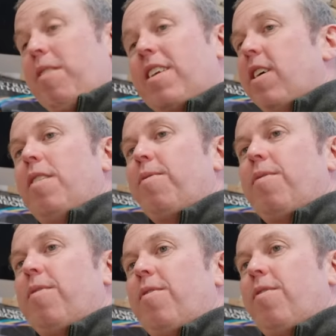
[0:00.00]
That's it.
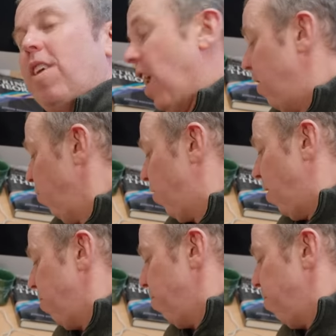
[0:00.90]
And
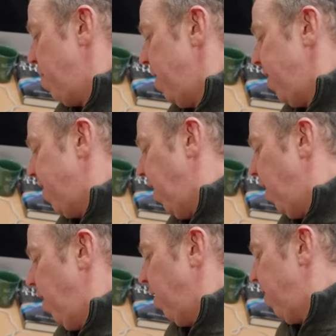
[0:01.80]
also, maybe these are
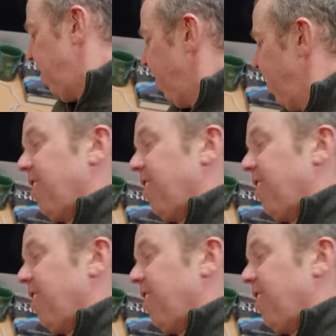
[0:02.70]
years.